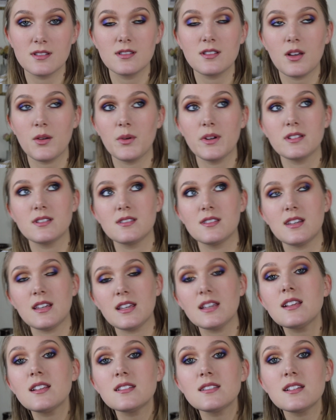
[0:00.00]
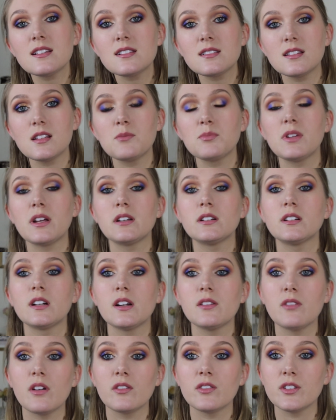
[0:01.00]
So it's the easiest lip liner
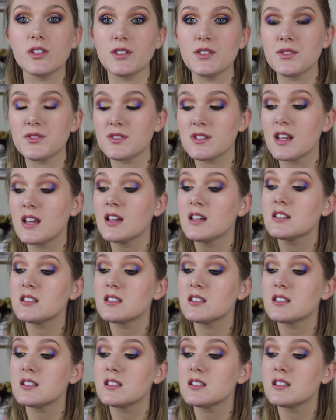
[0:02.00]
I've ever used